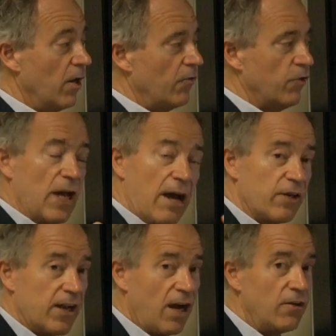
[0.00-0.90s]
So you have
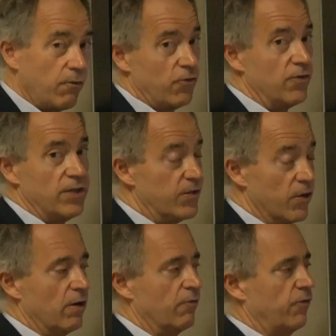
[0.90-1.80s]
a kind of a
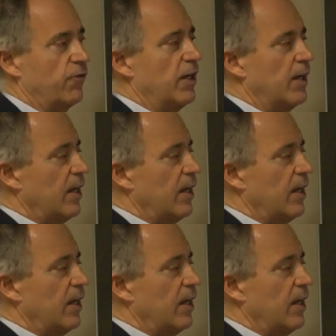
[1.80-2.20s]
reserve.